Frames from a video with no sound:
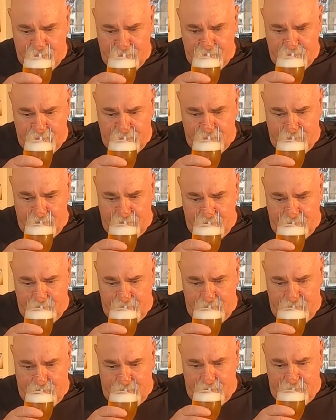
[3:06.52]

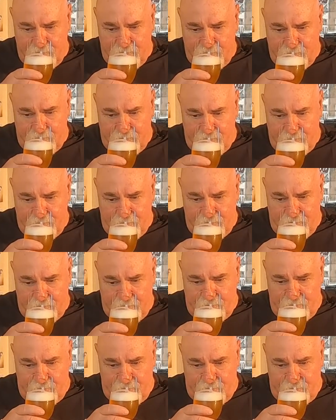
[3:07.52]
Nobody speaks.